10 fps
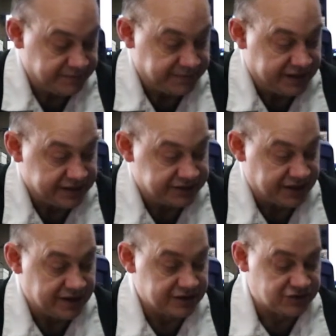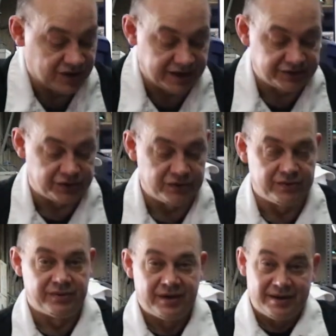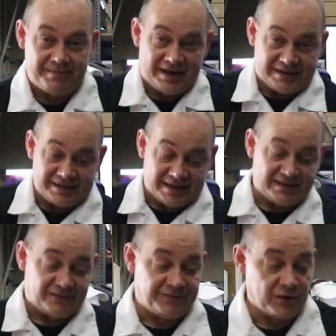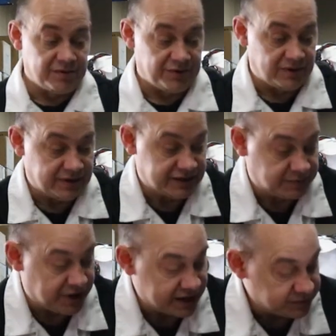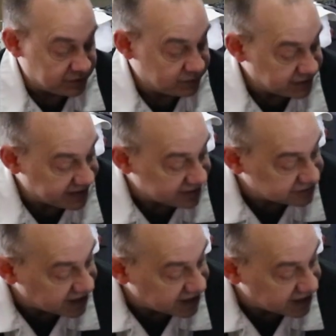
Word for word: Because they are trying to make this as affordable as possible without